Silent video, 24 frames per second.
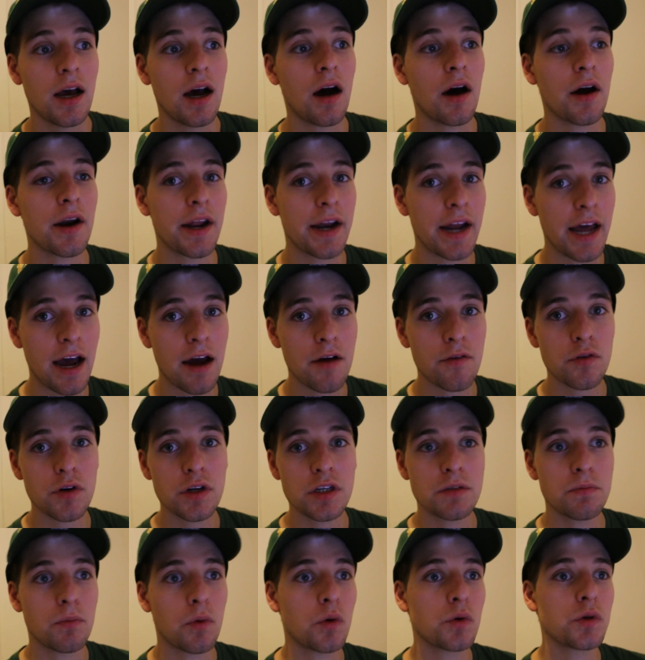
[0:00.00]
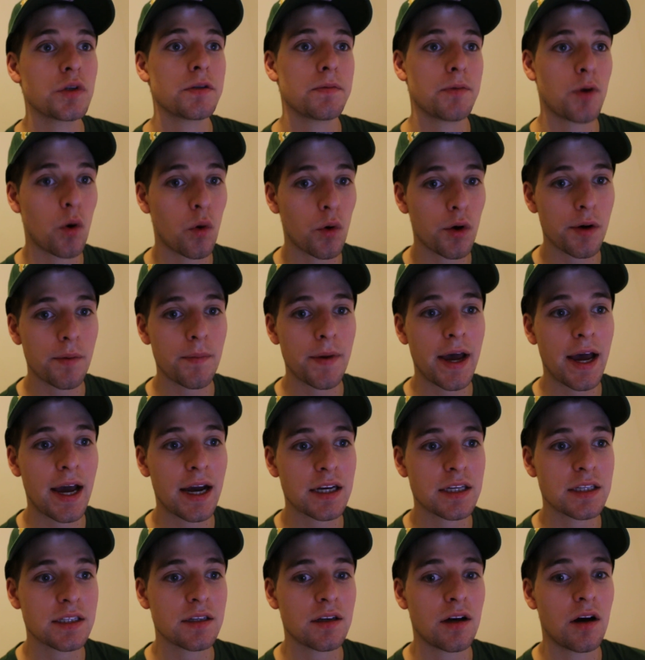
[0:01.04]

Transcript: On an average, most quarterbacks